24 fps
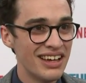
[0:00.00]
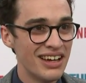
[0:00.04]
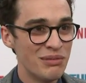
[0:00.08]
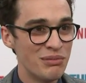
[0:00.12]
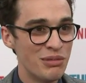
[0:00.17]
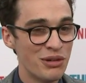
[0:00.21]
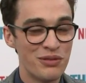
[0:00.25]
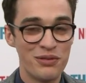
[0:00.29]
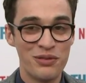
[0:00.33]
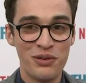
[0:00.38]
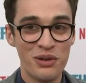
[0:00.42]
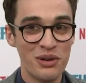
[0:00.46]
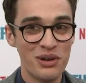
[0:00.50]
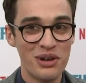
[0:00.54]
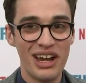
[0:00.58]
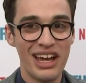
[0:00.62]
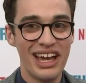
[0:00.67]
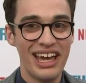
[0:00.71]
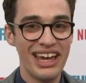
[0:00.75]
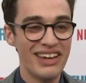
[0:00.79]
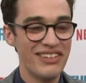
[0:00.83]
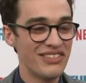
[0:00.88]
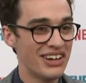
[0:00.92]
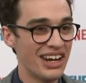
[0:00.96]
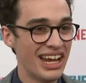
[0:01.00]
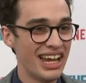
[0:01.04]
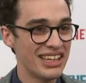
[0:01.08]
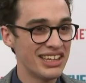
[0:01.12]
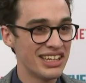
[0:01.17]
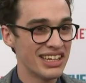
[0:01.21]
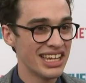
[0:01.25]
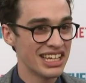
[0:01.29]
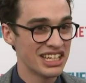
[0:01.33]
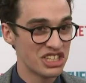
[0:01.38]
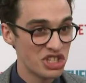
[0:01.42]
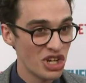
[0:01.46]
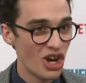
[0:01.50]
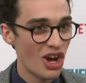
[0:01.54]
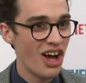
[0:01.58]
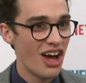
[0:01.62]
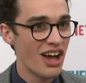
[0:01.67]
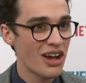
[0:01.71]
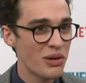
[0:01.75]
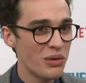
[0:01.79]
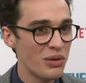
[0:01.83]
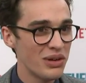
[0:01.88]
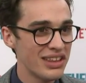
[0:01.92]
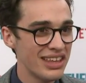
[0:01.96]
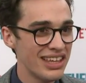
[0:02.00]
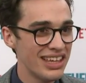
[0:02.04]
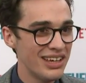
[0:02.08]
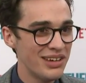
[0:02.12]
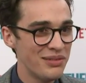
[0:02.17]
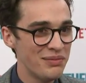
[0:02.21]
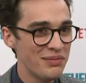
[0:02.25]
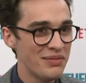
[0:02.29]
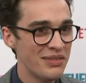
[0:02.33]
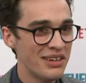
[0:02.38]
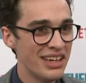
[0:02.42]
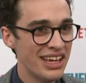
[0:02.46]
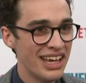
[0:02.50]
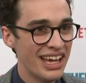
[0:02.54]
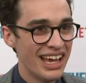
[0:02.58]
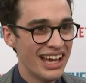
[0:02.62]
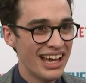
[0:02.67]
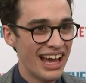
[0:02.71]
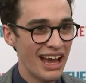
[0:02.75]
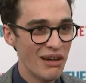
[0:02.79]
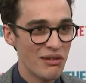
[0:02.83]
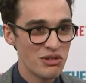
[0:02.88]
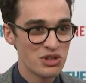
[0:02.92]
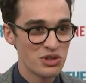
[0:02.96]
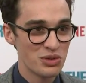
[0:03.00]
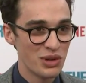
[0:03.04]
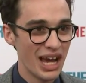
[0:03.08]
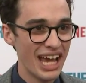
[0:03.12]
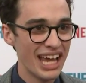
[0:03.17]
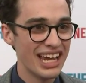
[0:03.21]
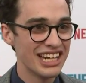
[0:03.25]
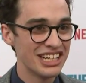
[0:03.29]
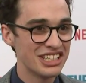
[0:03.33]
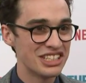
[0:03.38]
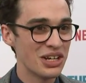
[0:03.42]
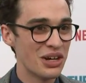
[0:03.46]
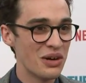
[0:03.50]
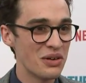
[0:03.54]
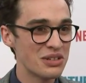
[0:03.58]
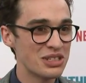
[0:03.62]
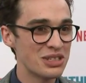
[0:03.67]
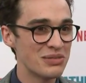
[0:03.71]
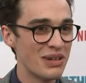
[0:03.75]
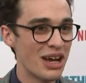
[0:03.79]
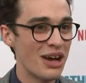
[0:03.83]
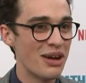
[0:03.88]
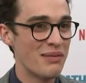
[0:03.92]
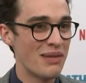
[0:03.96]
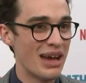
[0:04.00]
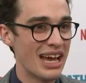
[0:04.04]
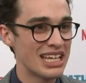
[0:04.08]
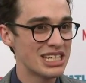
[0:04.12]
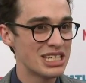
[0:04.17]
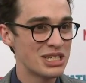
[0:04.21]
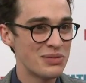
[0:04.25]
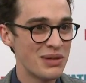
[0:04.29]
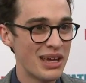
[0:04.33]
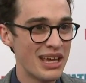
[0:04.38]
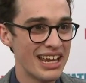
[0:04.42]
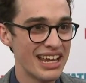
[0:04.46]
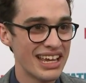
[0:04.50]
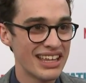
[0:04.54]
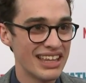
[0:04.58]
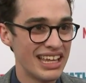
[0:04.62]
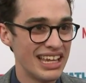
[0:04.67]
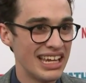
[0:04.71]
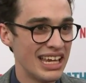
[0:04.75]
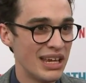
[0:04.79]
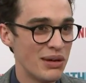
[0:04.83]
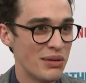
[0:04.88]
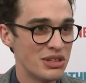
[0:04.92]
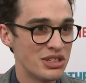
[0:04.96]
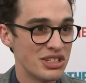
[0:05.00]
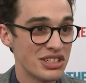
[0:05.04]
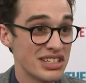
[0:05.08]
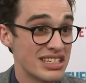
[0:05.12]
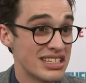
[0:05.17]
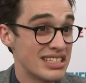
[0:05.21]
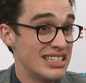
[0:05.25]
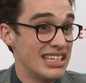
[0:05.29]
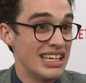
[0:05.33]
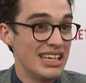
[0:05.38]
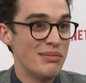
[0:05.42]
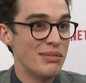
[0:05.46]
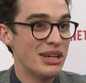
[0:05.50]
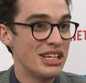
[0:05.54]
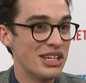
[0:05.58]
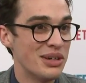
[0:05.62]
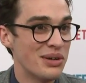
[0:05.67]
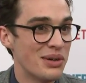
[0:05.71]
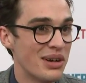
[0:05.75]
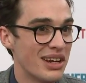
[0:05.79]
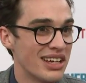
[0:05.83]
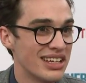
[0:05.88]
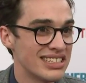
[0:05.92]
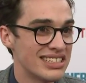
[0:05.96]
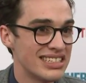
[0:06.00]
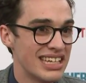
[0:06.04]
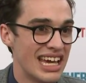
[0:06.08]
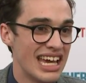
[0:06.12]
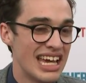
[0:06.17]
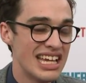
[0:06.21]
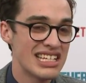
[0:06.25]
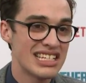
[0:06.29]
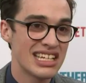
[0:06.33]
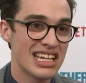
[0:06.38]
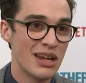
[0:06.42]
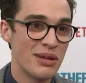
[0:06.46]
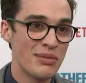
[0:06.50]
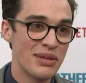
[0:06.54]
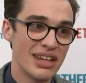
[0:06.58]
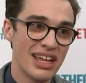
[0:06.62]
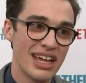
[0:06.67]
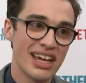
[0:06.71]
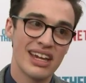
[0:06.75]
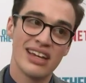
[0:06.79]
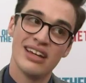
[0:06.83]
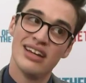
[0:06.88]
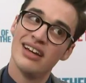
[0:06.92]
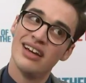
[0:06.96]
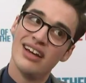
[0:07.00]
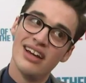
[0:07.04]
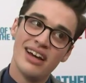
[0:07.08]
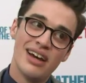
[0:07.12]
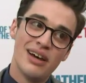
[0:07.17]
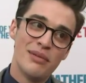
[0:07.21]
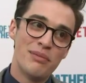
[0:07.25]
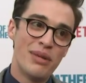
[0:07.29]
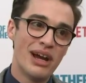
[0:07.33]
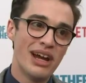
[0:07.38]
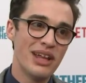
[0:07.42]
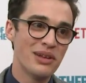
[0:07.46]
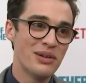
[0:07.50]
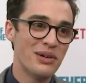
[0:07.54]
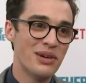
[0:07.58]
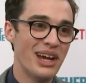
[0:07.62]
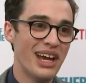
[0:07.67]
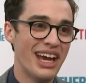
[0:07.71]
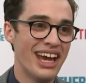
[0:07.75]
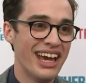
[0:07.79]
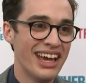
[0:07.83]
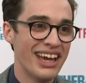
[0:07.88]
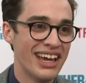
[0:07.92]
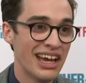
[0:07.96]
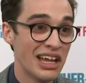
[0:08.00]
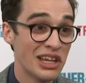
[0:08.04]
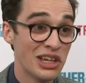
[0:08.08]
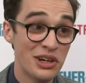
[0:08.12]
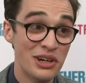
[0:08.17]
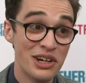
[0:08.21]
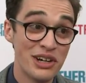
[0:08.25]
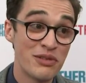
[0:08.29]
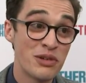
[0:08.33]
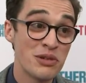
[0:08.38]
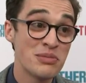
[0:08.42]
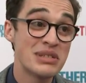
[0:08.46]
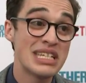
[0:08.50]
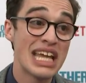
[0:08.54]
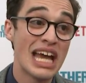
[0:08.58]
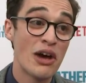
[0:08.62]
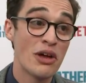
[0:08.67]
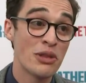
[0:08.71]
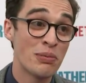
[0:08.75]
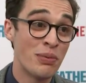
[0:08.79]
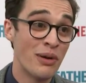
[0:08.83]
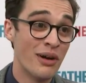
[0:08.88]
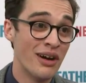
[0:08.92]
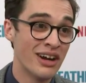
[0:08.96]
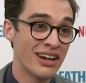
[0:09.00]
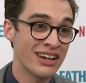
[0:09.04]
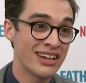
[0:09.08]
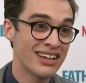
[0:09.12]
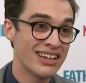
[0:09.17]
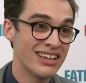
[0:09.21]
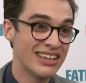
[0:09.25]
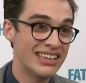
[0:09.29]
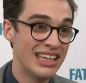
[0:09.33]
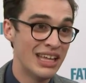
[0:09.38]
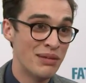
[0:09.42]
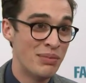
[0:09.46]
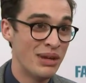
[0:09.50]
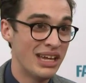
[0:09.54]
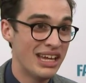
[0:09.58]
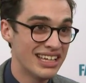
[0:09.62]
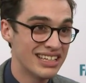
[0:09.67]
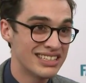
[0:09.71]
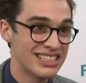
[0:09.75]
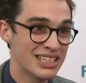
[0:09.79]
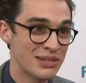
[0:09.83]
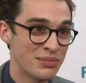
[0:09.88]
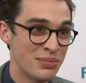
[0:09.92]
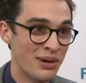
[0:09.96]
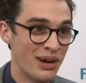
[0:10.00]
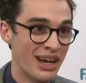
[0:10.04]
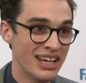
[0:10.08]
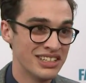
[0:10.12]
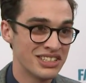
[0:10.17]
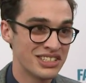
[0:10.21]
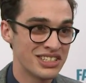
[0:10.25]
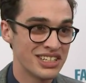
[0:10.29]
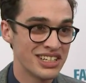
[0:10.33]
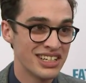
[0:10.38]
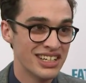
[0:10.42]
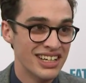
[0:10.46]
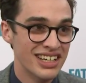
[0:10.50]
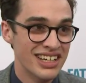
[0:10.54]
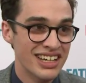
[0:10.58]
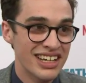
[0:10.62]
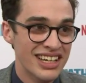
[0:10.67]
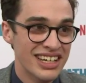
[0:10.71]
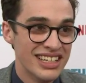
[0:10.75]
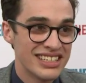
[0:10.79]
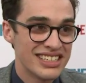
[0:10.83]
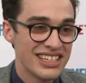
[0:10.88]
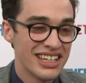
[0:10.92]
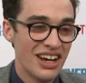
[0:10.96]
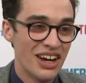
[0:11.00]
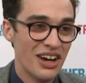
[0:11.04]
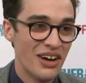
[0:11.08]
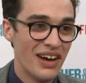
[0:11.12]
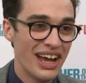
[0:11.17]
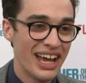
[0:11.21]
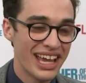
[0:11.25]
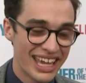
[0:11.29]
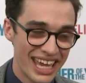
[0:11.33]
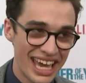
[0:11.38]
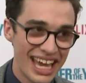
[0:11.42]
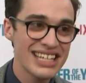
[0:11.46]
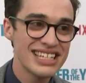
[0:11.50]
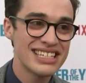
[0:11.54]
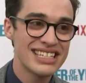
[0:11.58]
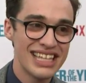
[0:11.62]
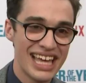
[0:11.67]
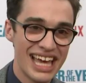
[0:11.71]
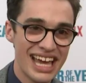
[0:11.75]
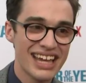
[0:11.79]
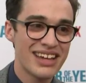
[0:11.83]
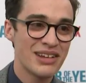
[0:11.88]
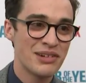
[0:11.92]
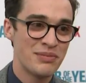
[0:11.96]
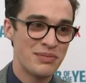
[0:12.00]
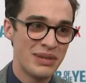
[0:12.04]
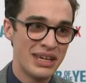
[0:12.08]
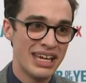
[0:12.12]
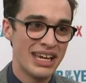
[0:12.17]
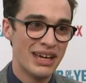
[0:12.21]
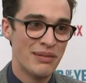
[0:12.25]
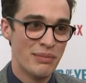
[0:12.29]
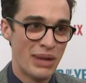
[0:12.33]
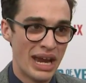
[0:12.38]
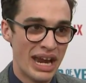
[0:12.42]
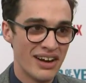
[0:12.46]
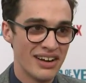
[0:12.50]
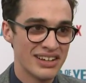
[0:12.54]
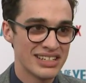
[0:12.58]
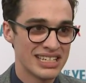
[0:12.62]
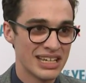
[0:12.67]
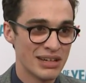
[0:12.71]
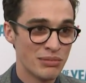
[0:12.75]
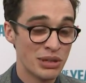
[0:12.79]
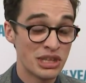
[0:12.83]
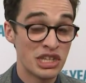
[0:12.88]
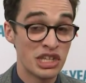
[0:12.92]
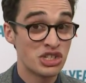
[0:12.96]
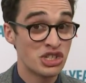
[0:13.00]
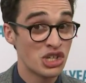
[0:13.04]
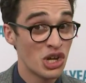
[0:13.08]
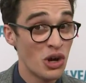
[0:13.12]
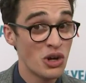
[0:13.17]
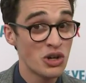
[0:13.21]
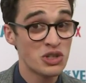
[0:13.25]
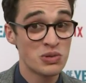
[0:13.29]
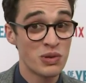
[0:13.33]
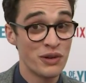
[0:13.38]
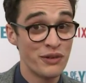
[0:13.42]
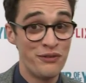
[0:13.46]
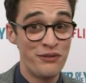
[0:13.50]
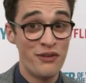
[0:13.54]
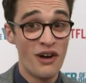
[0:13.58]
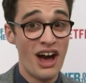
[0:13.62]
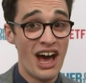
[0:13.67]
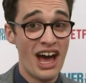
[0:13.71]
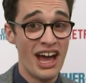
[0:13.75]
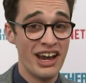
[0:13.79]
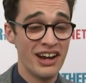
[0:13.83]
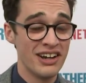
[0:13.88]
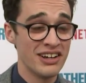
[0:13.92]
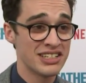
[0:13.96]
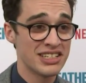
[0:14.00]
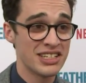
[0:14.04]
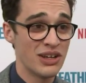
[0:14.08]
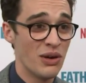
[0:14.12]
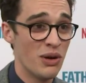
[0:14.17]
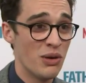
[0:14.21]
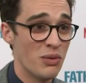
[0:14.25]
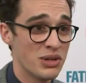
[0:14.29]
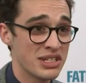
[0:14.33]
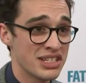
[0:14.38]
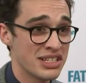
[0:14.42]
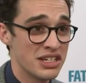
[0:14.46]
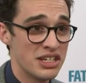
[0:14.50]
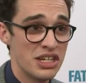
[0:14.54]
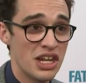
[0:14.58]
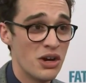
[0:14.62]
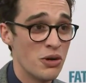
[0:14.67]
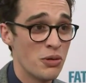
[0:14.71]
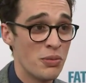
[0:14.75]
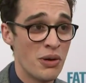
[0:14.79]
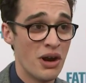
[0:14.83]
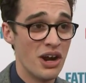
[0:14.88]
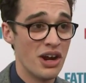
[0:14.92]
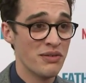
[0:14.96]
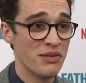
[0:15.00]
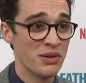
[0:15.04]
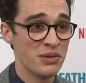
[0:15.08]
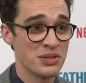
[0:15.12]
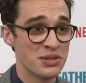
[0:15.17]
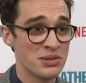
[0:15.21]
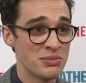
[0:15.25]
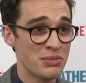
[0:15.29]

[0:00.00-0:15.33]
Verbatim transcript: before I ever had to like talk with him. I was writing jokes about masturbating, and then he would just see me do it on stage, and I'd be like, by the way, I learned it from South Park. They beat you to the punch. So I guess that could be embarrassing, but the jokes were fire, so it was no part of it was